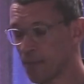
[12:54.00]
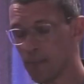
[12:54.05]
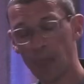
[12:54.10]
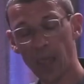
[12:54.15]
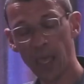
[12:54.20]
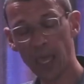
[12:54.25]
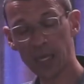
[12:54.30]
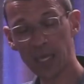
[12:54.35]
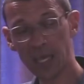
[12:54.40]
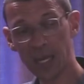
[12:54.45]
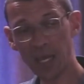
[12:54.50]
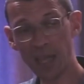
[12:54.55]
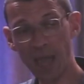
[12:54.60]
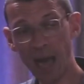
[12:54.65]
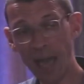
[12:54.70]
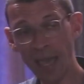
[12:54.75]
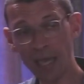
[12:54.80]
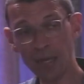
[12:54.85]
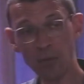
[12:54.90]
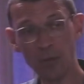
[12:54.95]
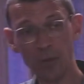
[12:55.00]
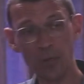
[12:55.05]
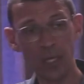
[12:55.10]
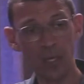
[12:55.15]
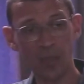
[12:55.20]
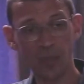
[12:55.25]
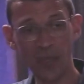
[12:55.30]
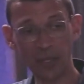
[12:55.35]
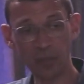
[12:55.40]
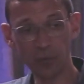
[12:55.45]
and, and a lion
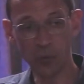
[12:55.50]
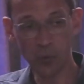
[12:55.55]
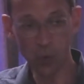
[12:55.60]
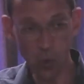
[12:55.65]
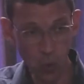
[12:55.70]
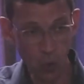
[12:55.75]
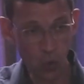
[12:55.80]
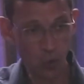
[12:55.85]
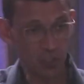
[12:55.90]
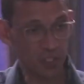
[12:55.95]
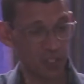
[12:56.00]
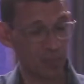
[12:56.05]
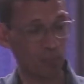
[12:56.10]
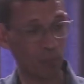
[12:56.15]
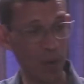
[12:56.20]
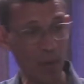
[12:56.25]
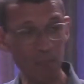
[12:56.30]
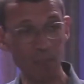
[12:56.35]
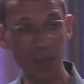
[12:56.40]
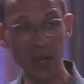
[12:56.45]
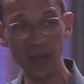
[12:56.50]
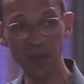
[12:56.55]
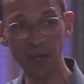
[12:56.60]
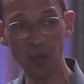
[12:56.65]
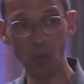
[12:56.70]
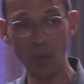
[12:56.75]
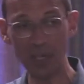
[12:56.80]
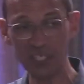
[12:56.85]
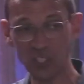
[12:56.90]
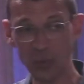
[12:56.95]
that roars primarily wants to